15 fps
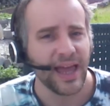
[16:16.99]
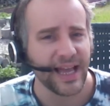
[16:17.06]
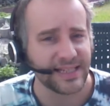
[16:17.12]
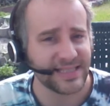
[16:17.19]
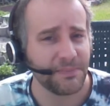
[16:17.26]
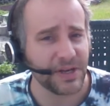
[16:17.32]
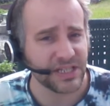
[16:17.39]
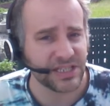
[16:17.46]

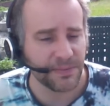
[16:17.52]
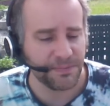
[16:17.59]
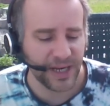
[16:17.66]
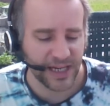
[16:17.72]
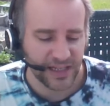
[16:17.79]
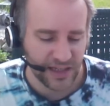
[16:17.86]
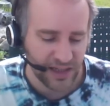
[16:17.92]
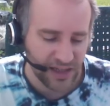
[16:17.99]
accept a
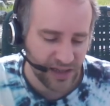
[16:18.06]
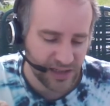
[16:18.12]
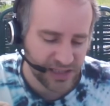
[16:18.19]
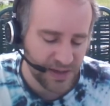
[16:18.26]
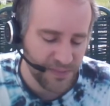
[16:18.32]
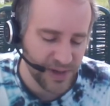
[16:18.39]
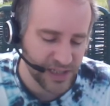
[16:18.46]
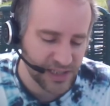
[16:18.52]

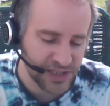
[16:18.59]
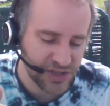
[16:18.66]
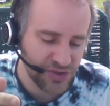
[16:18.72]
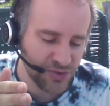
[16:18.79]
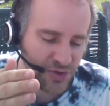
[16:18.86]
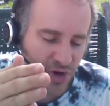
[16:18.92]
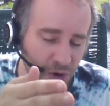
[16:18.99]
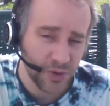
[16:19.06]
shipment,
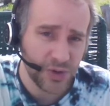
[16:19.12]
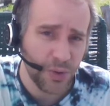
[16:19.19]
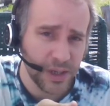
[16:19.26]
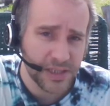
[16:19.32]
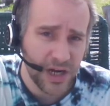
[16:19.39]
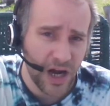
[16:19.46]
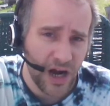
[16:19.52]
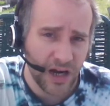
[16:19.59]
to go to
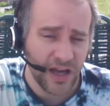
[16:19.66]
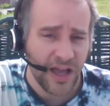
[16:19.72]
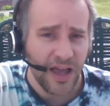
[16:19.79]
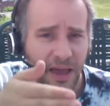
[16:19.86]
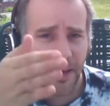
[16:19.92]
a dock,